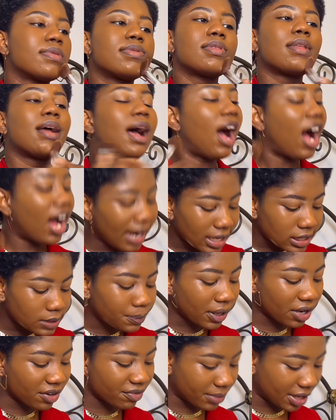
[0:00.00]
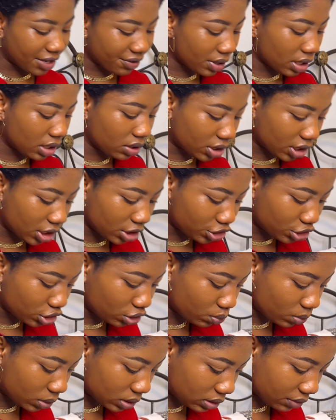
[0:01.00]
the hardest part of my relocation
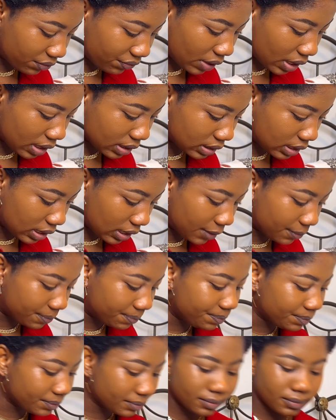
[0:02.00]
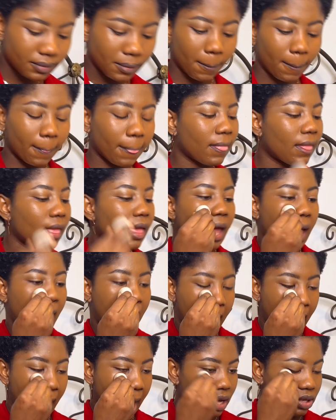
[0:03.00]
was the fact that
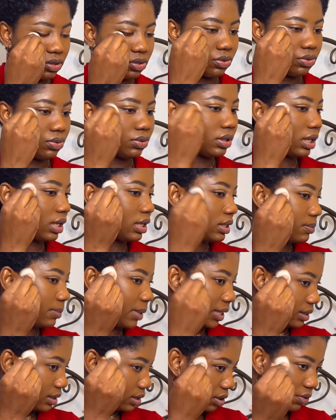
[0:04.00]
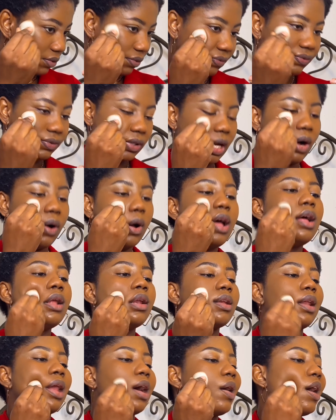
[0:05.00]
I had to do things myself now.
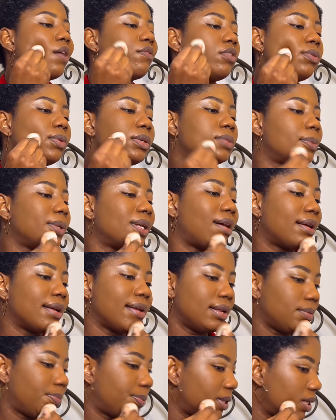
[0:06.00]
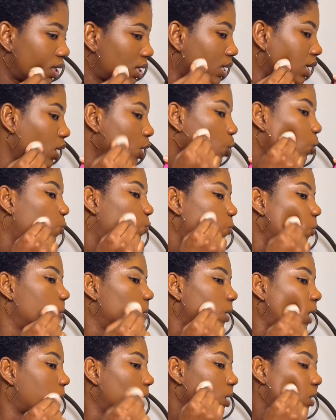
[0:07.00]
Now, I've always been an independent girl from
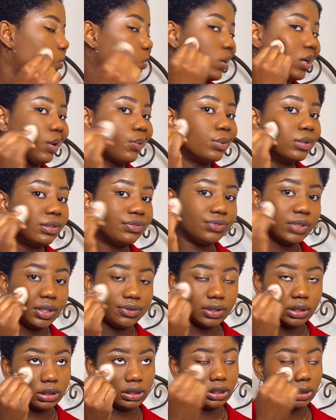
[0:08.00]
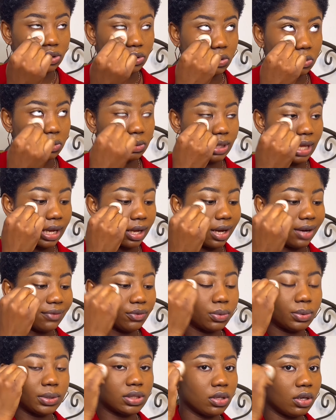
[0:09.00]
like when I was very little. Like, I've
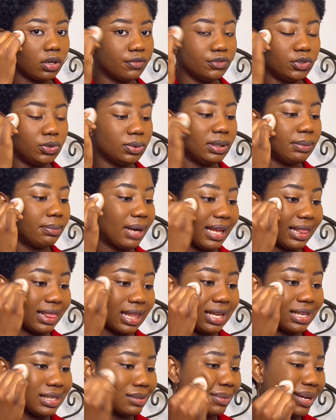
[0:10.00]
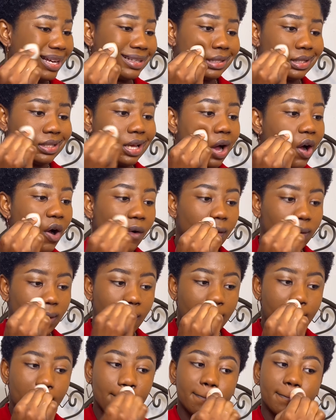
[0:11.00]
always loved doing my things myself.
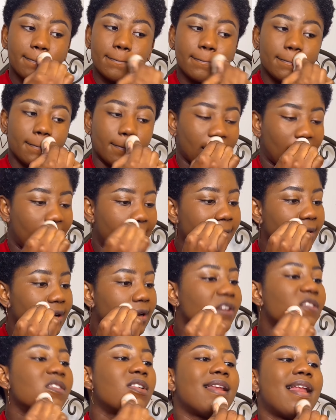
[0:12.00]
I really don't